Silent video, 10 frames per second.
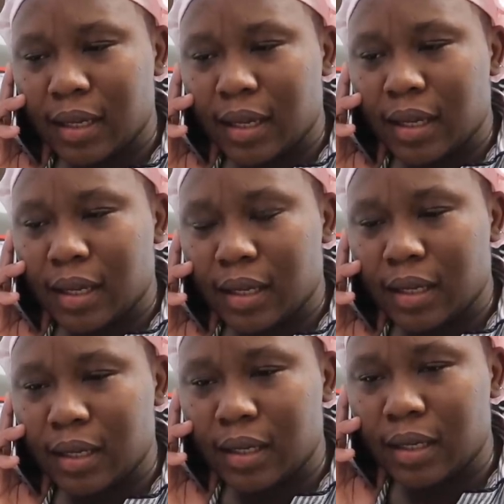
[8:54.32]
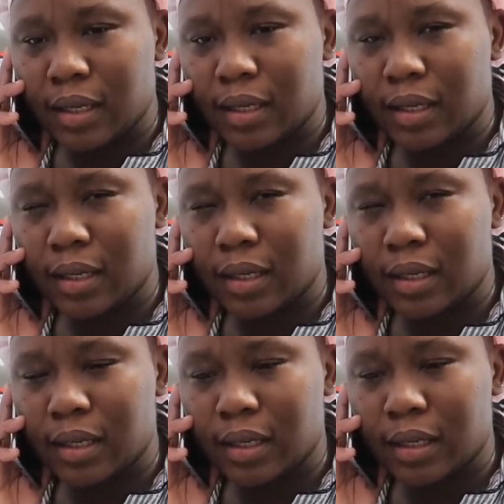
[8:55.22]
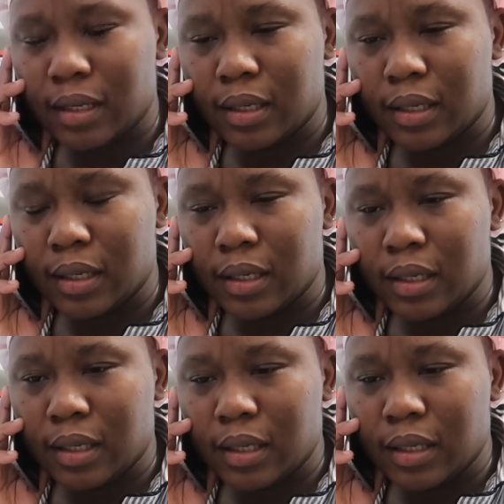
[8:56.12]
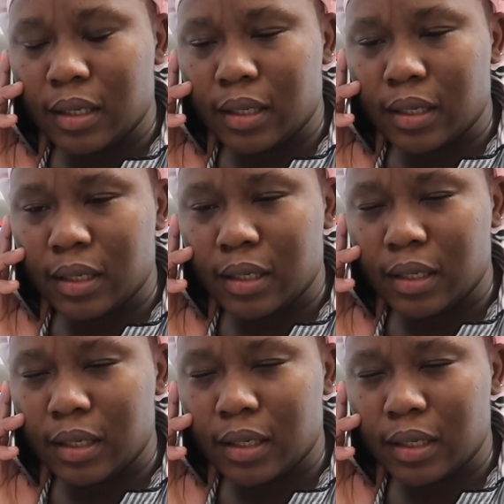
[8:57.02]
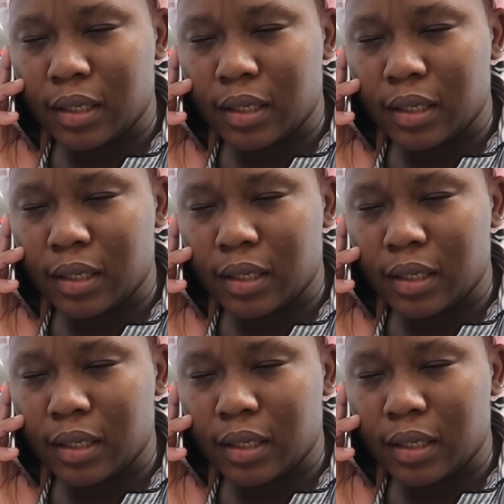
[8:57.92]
Nothing is said.